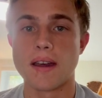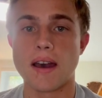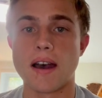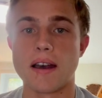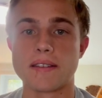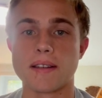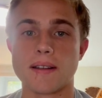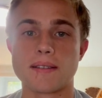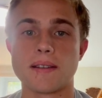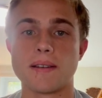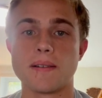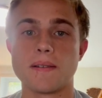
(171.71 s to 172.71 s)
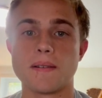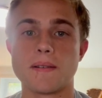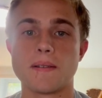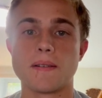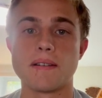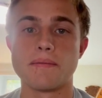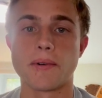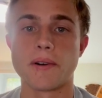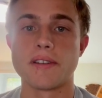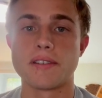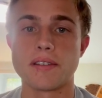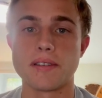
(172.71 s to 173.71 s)
It's also
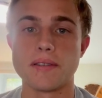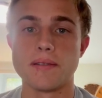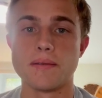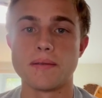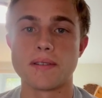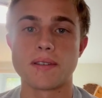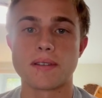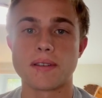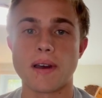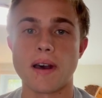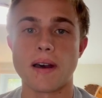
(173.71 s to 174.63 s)
important to use